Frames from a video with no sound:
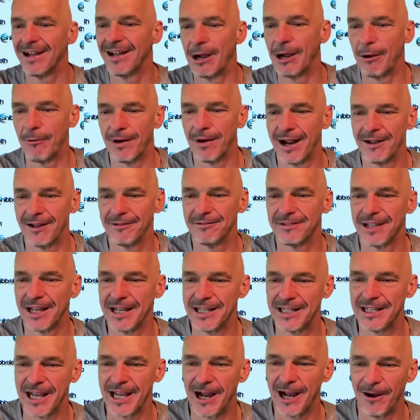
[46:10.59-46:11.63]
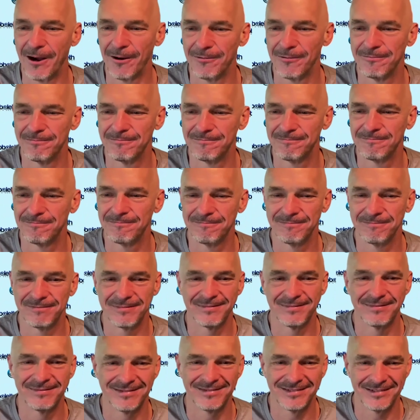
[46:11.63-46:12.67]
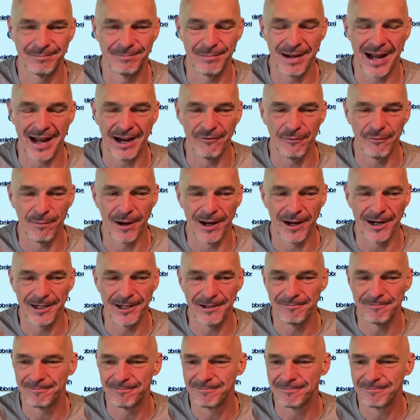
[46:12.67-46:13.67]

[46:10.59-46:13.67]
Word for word: All right. Thank y'all. Bye, everybody.